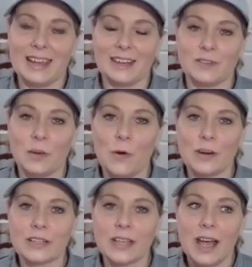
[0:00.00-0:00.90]
And of
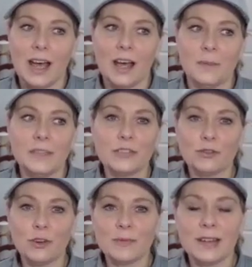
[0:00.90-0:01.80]
course, this
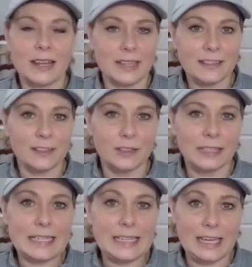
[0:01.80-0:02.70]
group's not
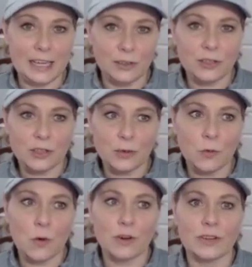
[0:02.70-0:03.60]
necessarily geared
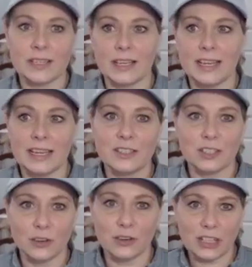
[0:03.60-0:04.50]
towards the in
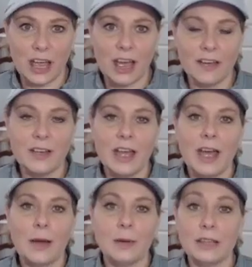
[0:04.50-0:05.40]
search of,
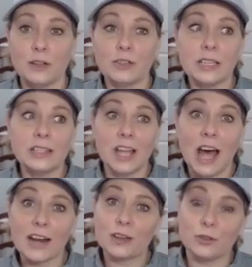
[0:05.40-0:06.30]
but there's a
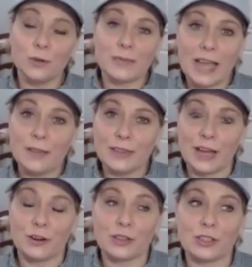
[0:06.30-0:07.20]
lot of groups out
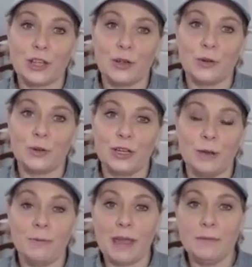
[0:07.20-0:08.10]
there. So, you know,
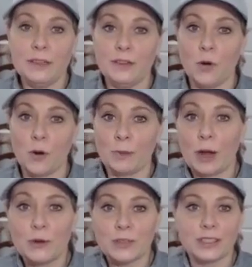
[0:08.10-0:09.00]
maybe your
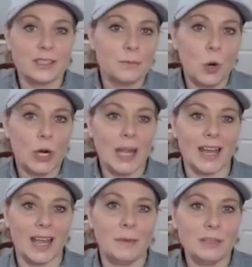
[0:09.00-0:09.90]
post is more
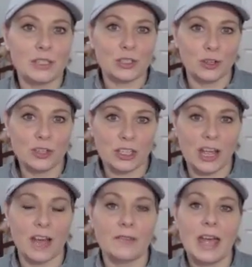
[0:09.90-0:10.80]
like, I'm in search
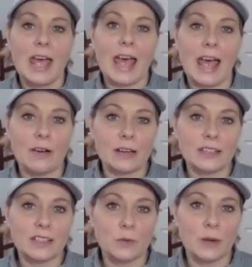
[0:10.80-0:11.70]
of, how
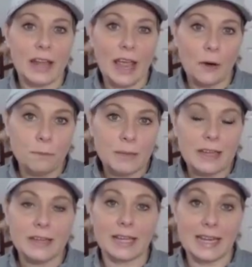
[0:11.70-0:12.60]
can someone help
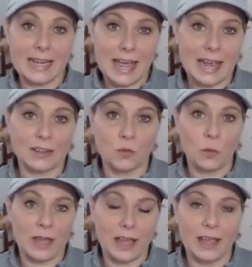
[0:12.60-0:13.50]
me connect
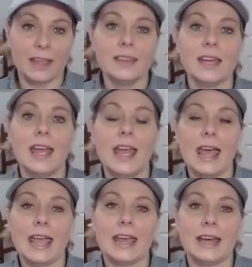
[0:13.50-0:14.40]
with?
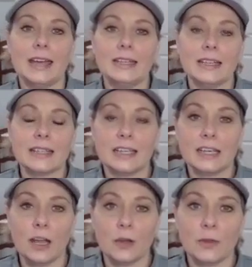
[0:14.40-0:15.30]
And it can
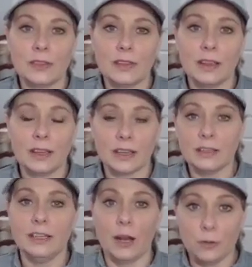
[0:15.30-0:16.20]
go, it
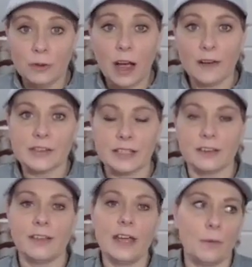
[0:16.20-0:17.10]
can, you know, obviously
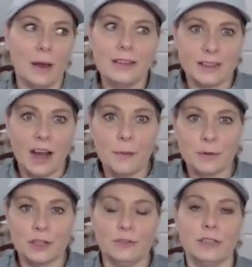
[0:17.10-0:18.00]
go that way. It's an
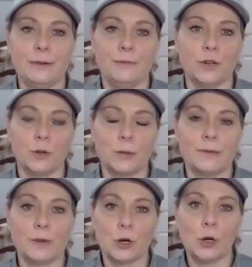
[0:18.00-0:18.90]
opportunity for a
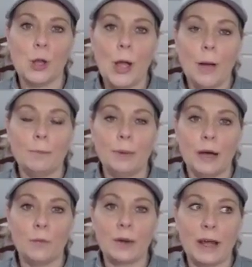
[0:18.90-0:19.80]
referral.
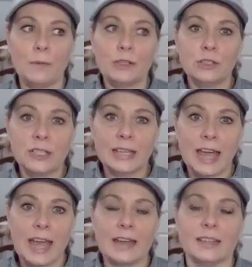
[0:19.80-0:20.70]
But what I would look
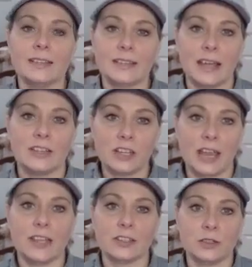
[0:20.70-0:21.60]
at is that
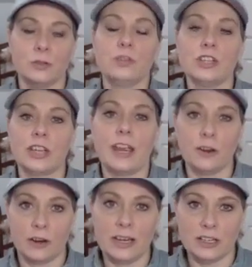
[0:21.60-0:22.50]
chance to
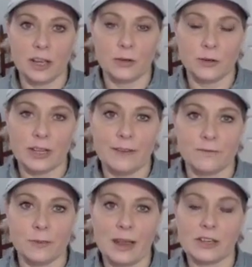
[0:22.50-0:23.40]
share each other's
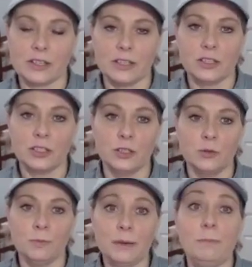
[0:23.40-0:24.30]
information,
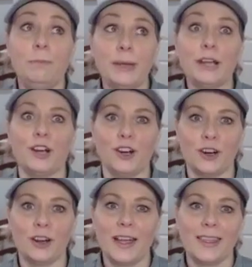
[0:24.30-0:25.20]
to be
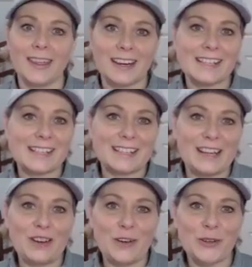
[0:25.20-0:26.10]
bigger than a
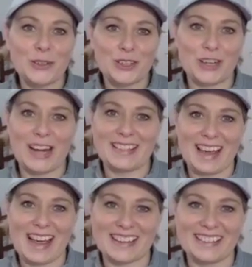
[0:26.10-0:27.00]
single
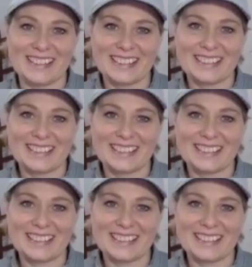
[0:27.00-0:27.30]
transaction.